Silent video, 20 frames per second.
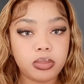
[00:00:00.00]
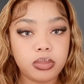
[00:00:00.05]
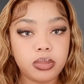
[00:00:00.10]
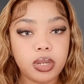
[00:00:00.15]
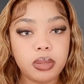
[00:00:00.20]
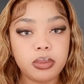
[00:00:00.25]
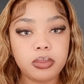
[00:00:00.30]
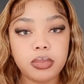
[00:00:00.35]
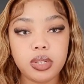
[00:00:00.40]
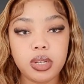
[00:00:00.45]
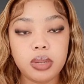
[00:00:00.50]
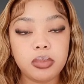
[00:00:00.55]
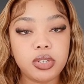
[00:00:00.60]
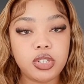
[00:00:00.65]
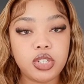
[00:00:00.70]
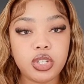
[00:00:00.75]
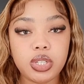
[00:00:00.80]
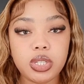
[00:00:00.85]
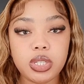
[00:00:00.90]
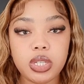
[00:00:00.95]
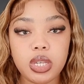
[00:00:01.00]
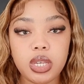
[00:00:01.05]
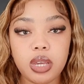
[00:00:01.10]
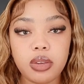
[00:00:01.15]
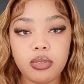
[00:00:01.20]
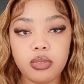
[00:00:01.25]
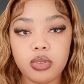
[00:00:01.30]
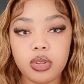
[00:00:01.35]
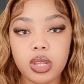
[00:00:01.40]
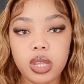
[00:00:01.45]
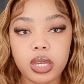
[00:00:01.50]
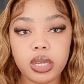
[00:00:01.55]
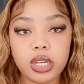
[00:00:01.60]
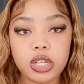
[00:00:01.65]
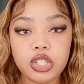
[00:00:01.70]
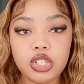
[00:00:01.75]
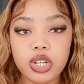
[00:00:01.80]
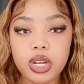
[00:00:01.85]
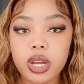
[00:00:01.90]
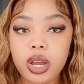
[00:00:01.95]
Let me just give you like
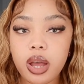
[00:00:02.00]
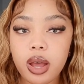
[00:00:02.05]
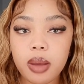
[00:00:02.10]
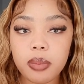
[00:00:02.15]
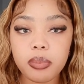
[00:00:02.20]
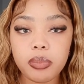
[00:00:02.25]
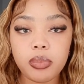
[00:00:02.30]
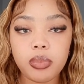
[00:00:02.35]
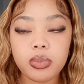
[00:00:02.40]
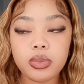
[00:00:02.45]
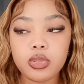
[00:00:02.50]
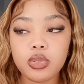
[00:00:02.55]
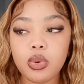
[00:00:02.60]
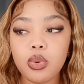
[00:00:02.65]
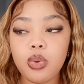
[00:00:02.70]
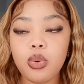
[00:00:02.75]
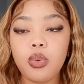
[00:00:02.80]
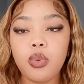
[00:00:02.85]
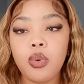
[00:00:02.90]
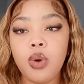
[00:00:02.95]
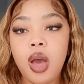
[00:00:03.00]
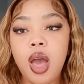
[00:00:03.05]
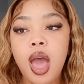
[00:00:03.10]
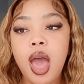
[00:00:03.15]
a checkup so